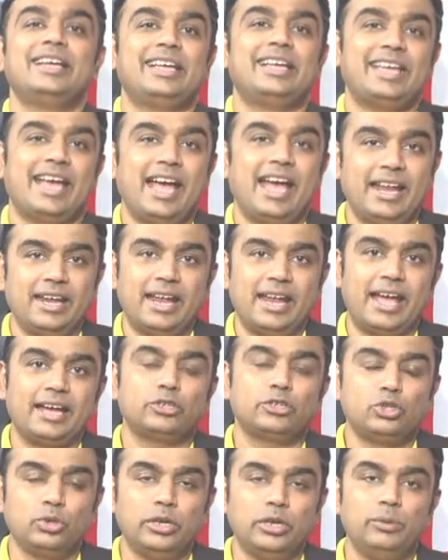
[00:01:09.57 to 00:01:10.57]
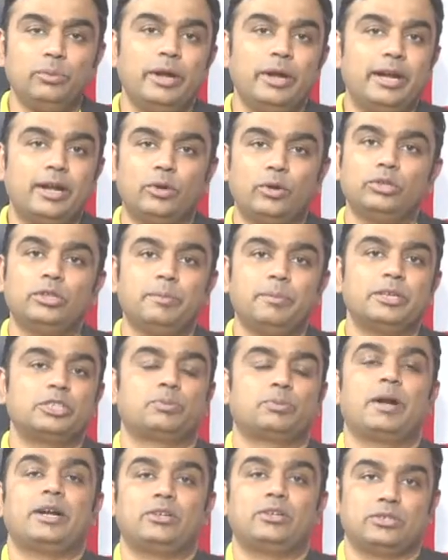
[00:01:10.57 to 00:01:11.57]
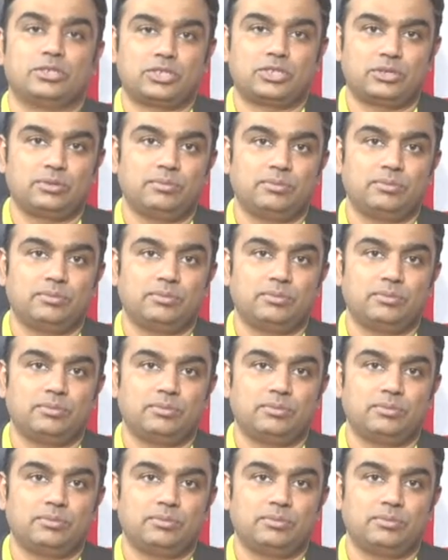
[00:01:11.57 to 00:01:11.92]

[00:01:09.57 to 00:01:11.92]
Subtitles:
can actually weigh down the best batters.